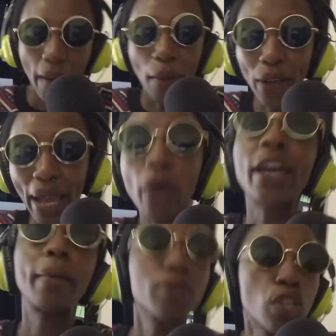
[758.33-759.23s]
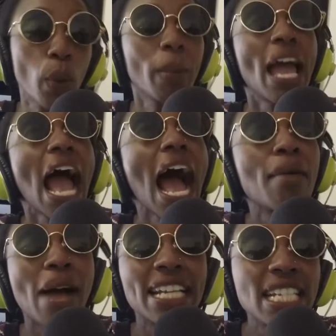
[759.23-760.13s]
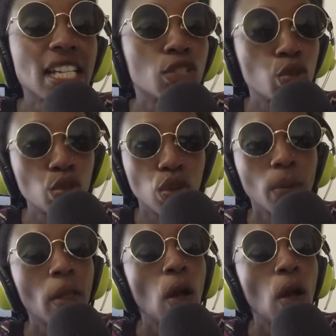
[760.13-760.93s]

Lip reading: Okay. So, I did a doodle.